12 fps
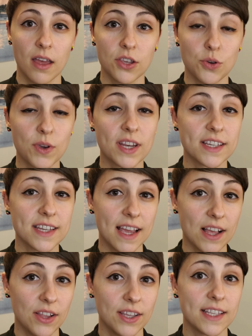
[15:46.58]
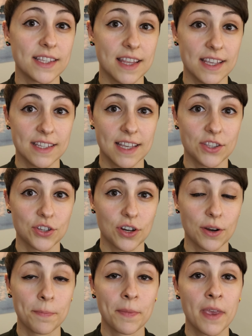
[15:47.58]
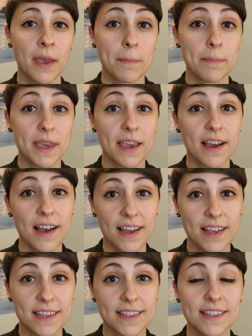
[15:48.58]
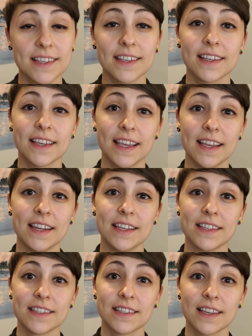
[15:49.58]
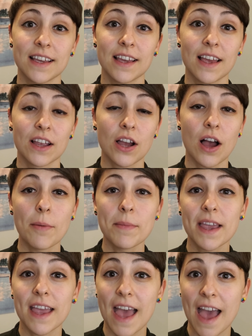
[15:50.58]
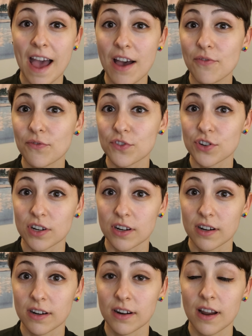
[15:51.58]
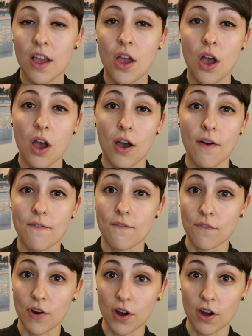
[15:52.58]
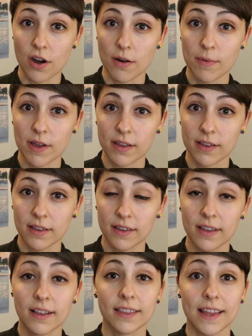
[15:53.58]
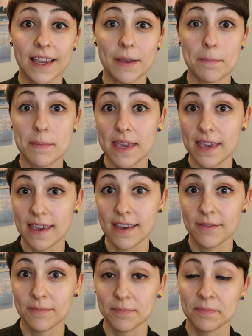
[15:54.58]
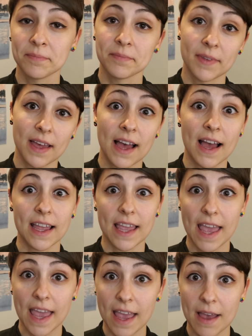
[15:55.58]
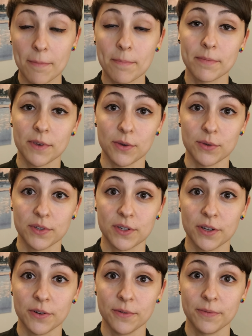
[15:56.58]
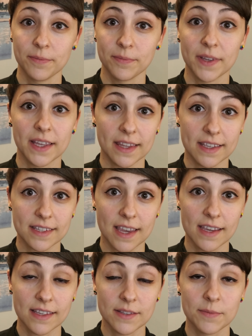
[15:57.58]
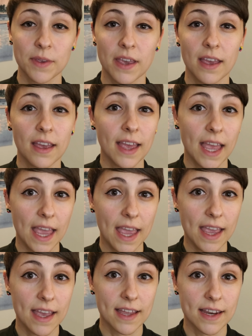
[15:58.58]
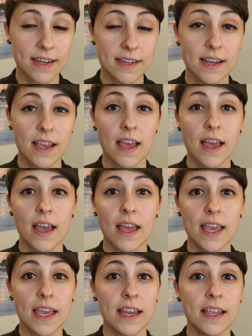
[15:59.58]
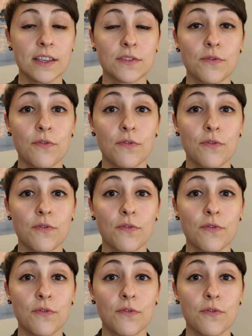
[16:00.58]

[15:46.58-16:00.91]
You can tell it's this answer because it is coming after a verb like be, I am used to, in this case, and it is